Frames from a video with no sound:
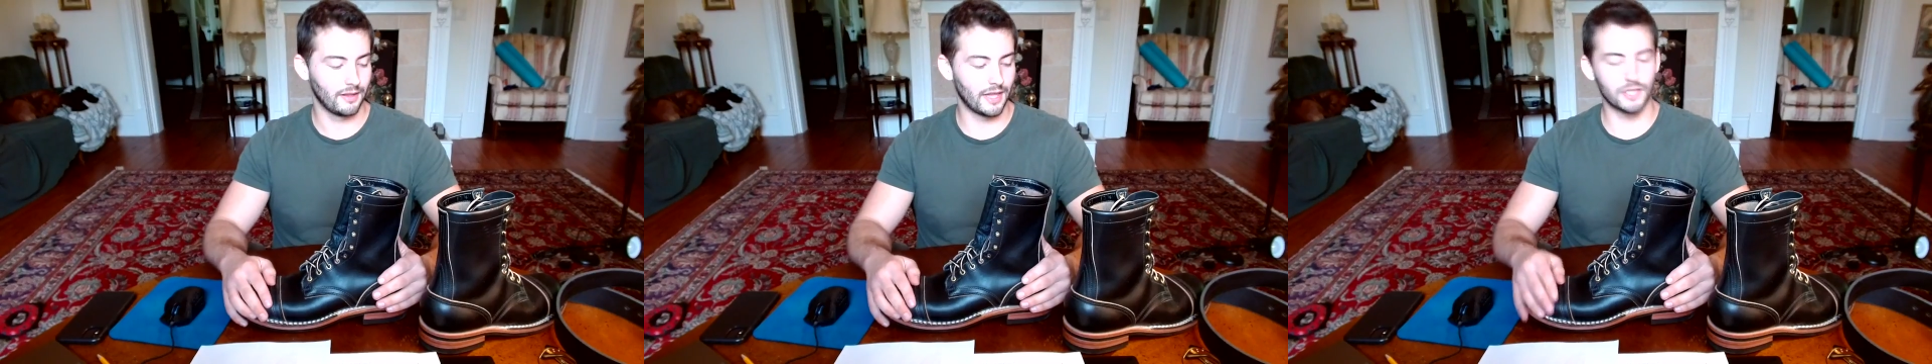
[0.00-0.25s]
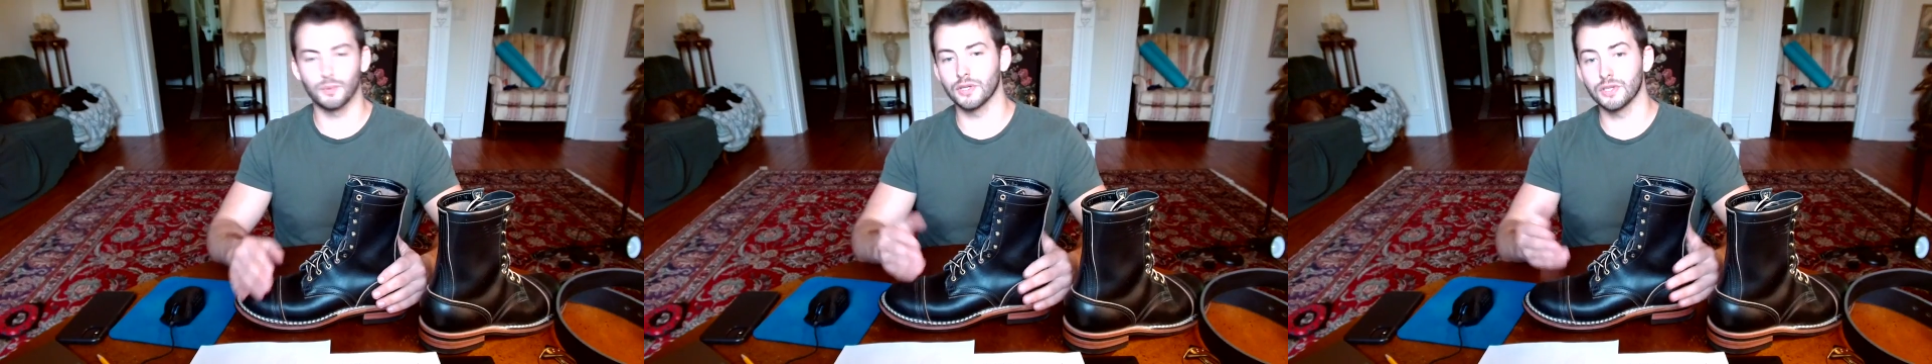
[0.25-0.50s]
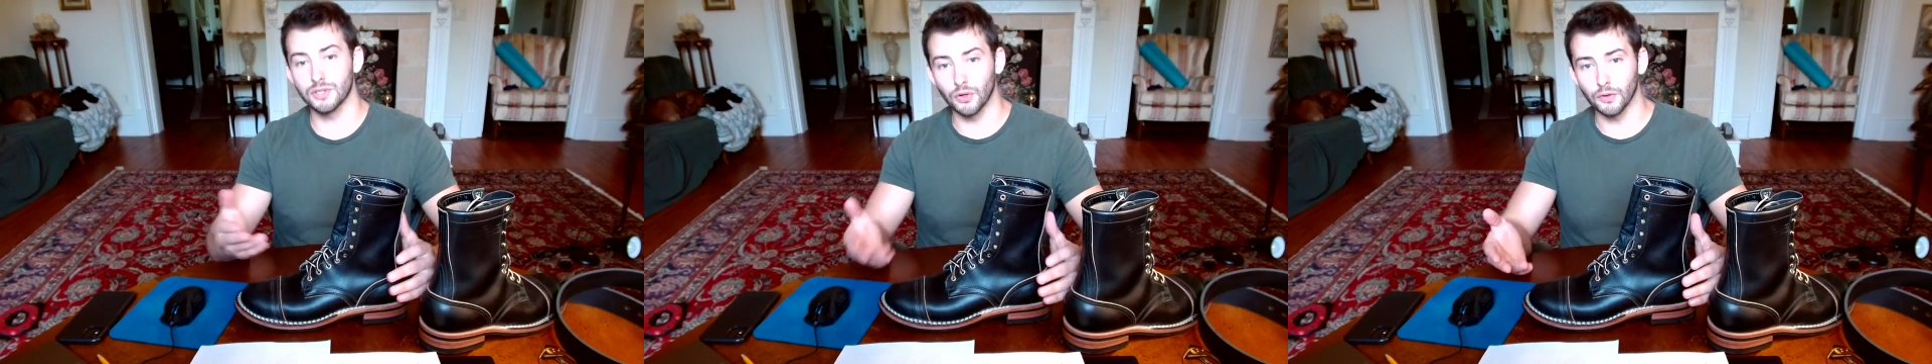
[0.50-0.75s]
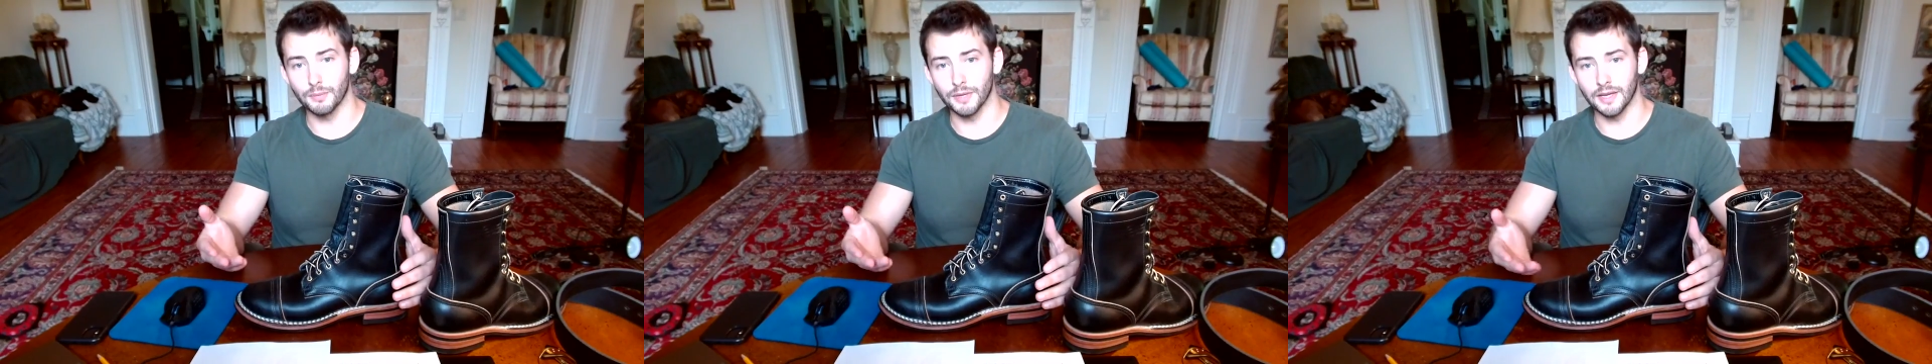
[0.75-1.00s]
that's what
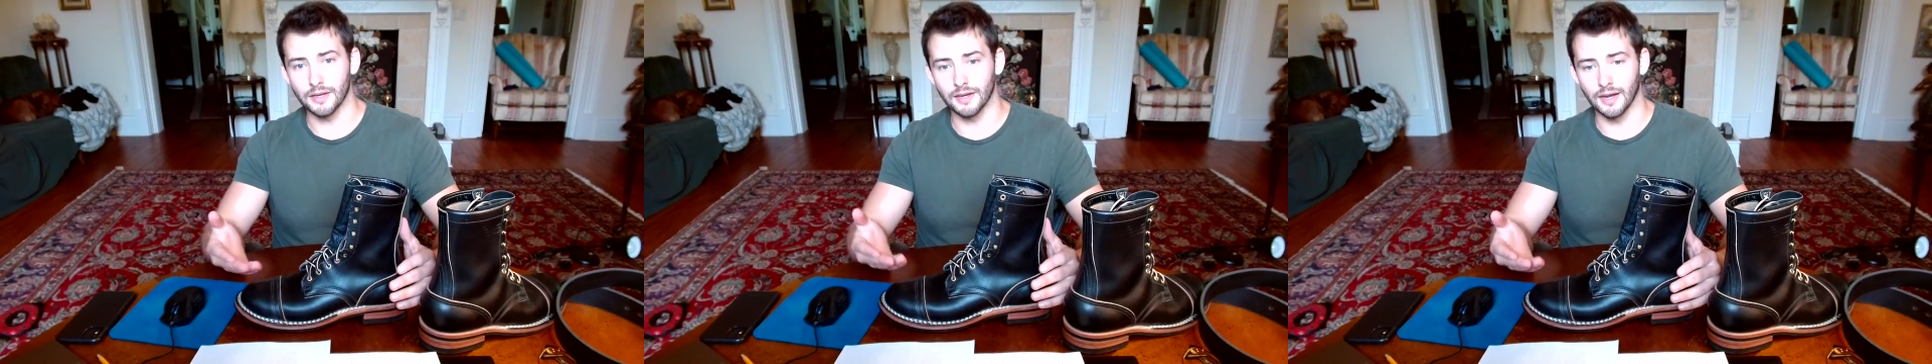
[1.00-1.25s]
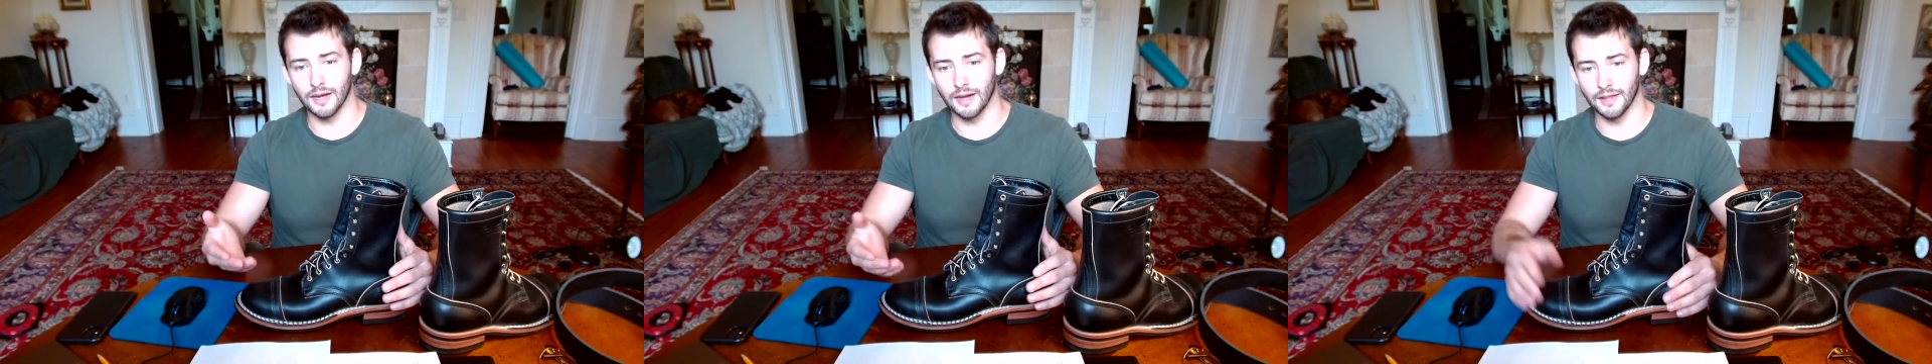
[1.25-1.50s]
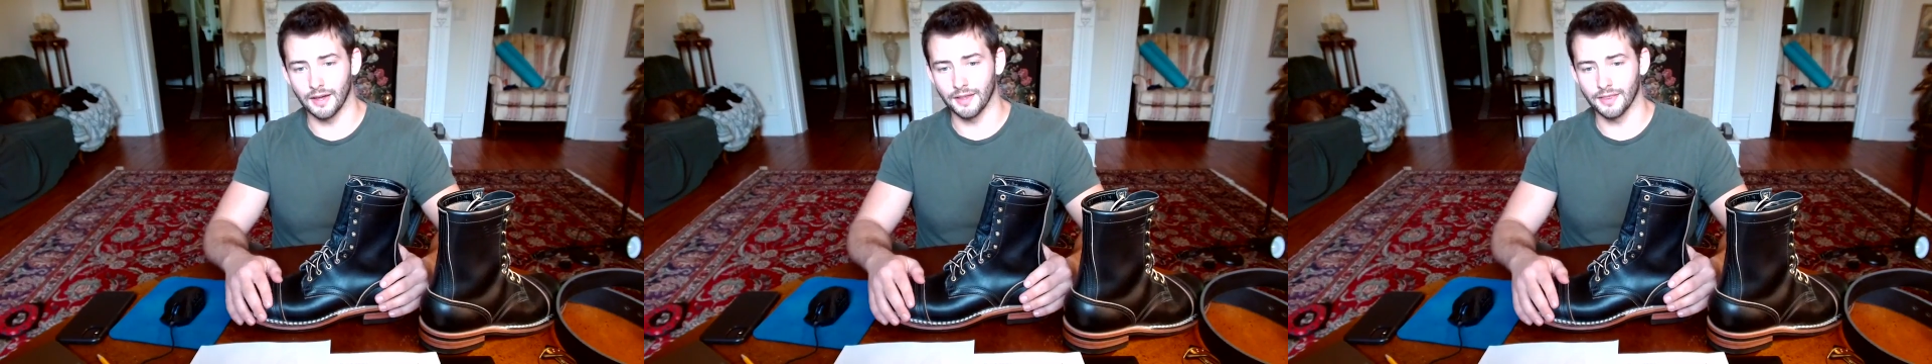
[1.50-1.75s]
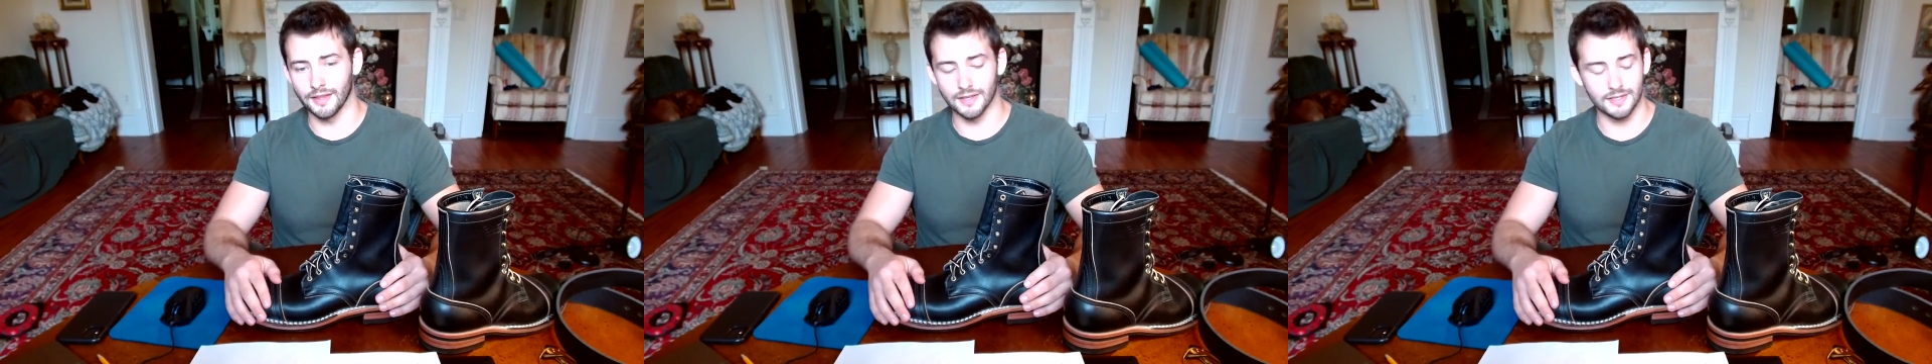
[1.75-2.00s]
sold me
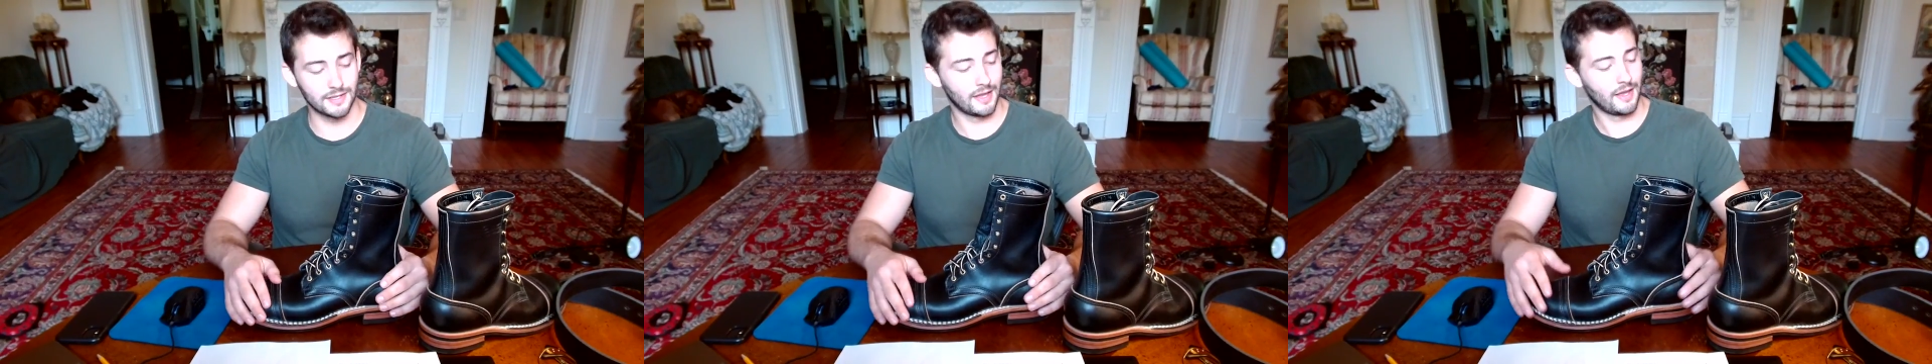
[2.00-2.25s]
on this.